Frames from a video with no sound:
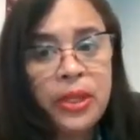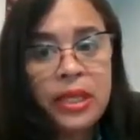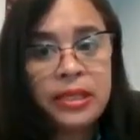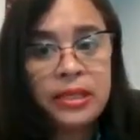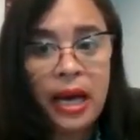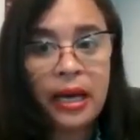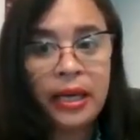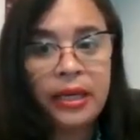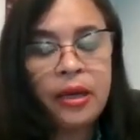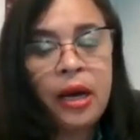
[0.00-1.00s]
put
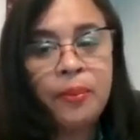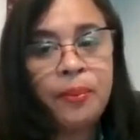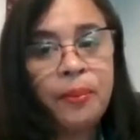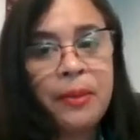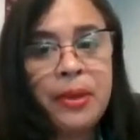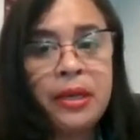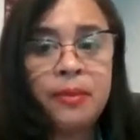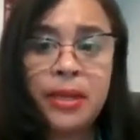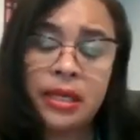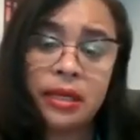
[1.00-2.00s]
aside maybe the
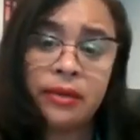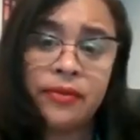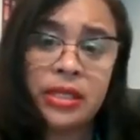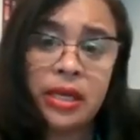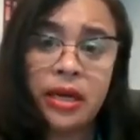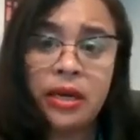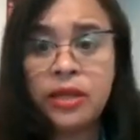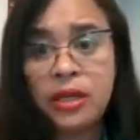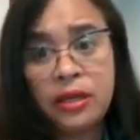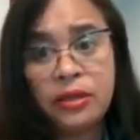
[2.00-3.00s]
beginning of the day or
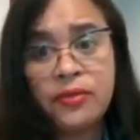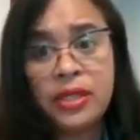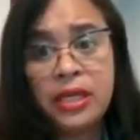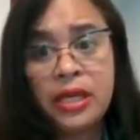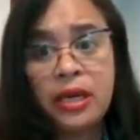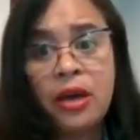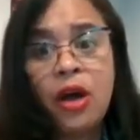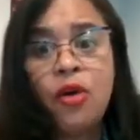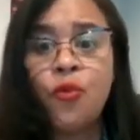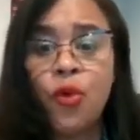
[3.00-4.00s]
the end of the day
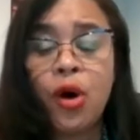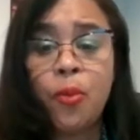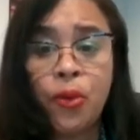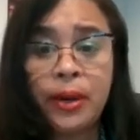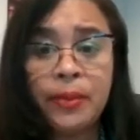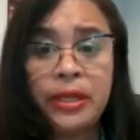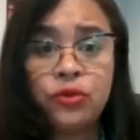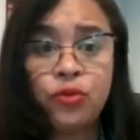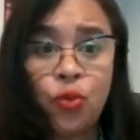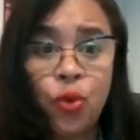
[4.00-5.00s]
for
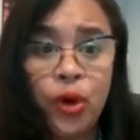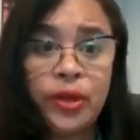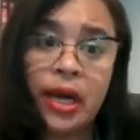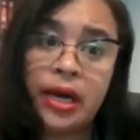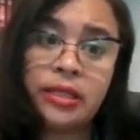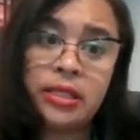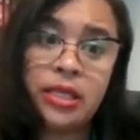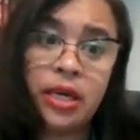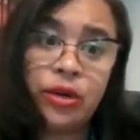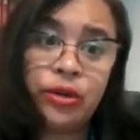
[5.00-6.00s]
appointments for the
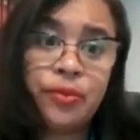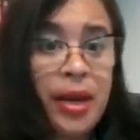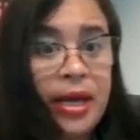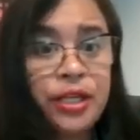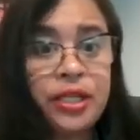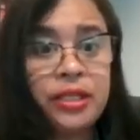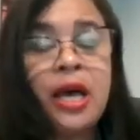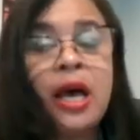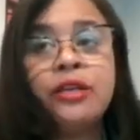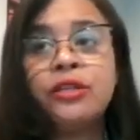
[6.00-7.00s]
concierge patients.
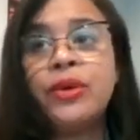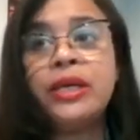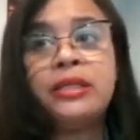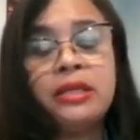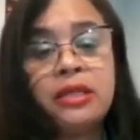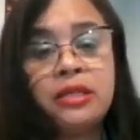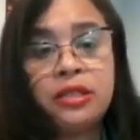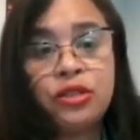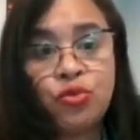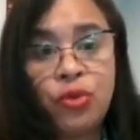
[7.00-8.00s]
So it doesn't
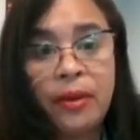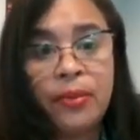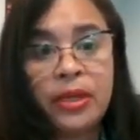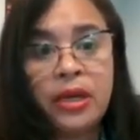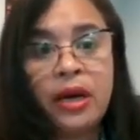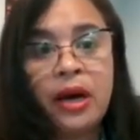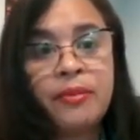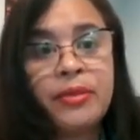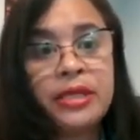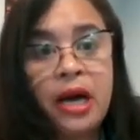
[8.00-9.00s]
disrupt
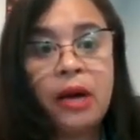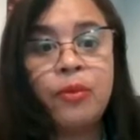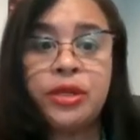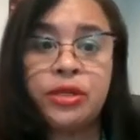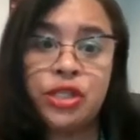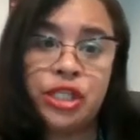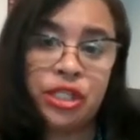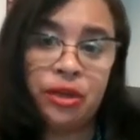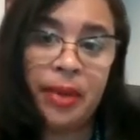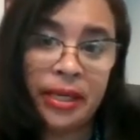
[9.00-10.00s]
the time with the
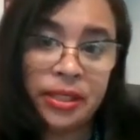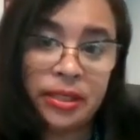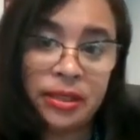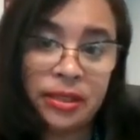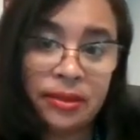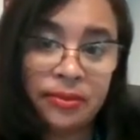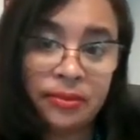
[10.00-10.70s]
traditional patients.